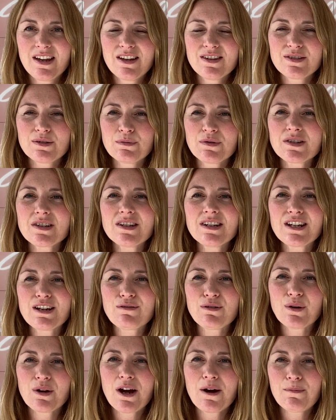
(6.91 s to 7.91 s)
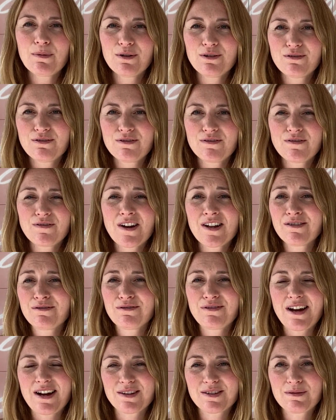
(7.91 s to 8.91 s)
So I'm just going to give you a couple of fun
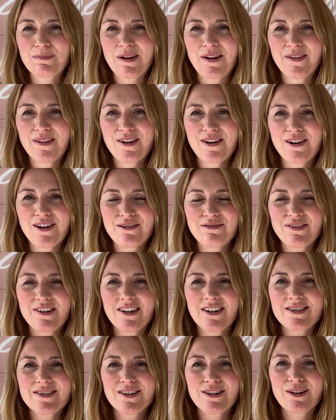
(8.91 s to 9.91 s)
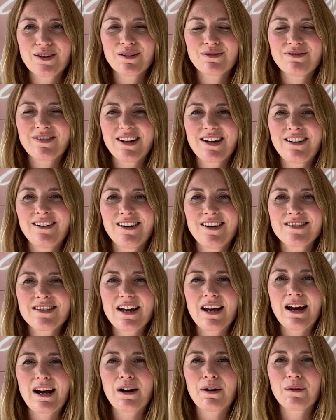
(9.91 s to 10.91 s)
facts about the heart first so you can realise
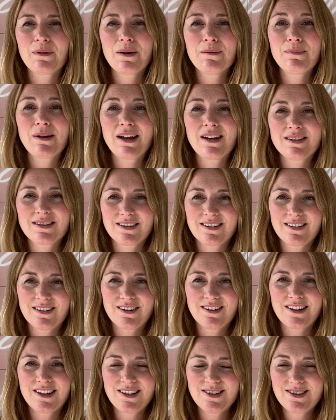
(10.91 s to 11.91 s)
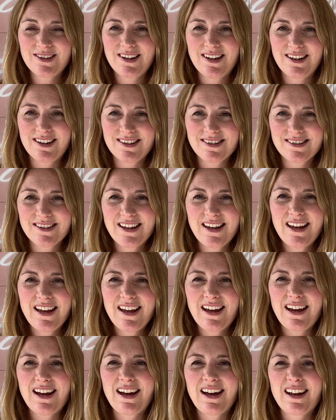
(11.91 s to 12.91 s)
how amazing the heart actually is
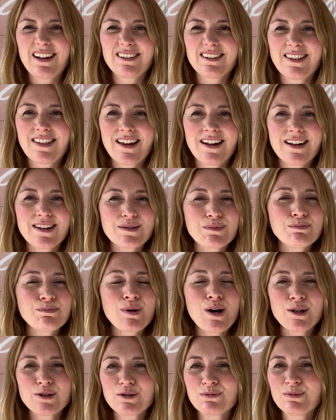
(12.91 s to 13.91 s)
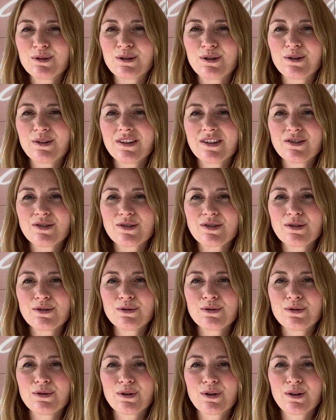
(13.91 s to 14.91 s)
and that it's much more than just an
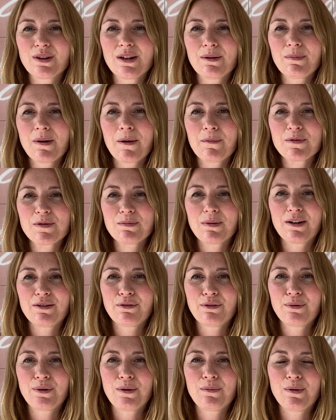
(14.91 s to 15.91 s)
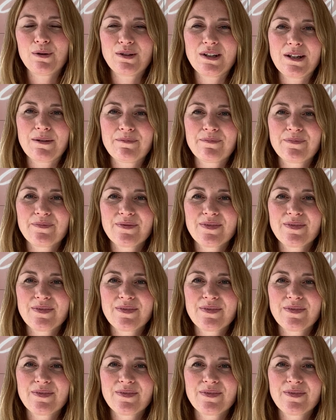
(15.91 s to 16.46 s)
organ that pumps blood through our body.